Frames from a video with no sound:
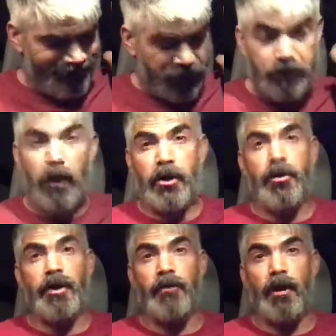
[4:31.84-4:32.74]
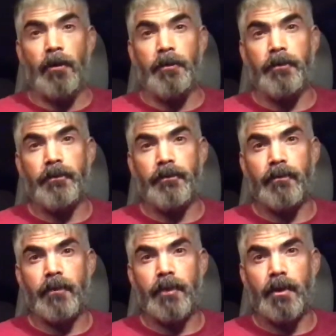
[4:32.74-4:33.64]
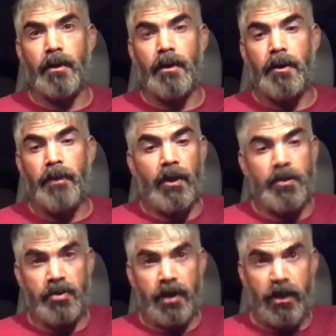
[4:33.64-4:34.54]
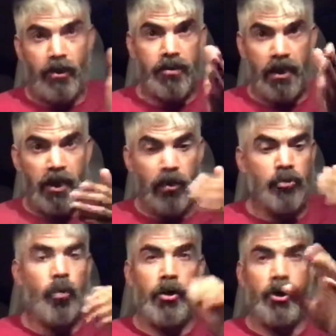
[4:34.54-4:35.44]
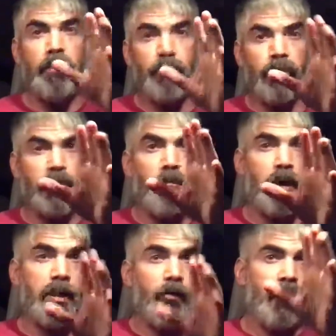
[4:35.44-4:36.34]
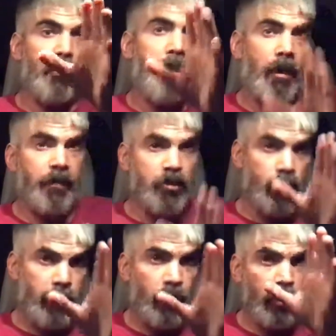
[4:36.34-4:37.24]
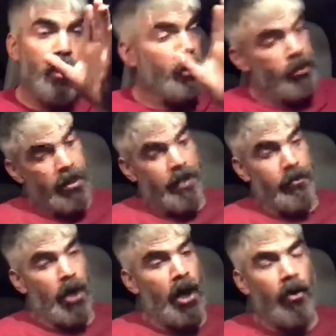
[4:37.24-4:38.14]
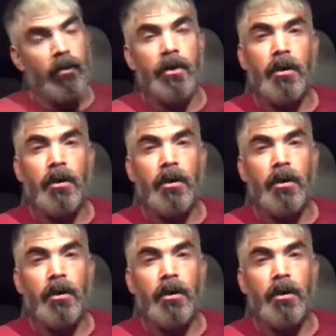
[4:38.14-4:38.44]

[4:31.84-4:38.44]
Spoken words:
Fuck your never know. Because here's where you can put your money where your mouth is with your, you never know.